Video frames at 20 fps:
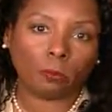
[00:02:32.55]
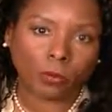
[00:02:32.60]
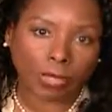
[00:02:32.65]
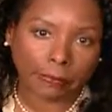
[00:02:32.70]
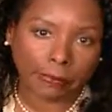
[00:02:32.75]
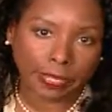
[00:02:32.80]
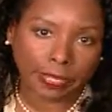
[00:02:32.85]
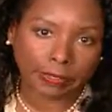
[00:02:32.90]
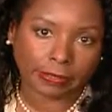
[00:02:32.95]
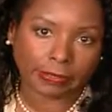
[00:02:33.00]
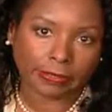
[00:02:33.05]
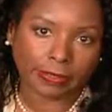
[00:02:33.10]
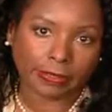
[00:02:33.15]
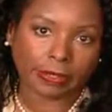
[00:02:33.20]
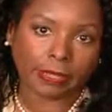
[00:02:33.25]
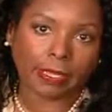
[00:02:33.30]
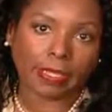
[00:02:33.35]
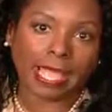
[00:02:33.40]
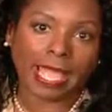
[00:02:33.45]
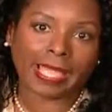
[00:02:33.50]
women
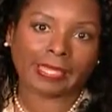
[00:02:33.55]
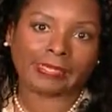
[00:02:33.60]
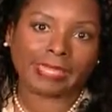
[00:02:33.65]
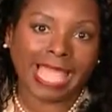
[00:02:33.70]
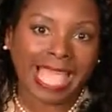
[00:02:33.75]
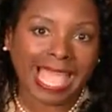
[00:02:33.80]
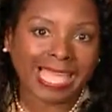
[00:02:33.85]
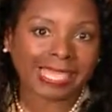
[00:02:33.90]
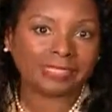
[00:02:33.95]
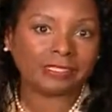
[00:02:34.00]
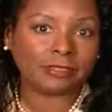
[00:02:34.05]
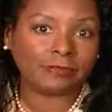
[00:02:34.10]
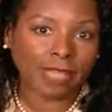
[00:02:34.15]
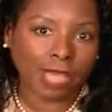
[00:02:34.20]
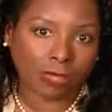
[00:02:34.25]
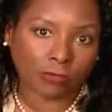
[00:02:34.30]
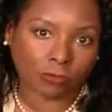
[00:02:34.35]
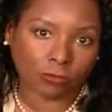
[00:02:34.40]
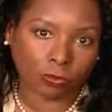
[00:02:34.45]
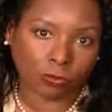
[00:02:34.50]
as heads
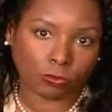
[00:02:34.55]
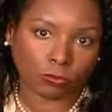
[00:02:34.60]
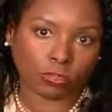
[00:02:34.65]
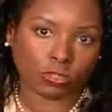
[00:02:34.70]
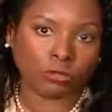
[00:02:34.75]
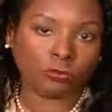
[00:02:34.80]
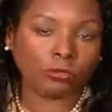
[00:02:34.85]
of household,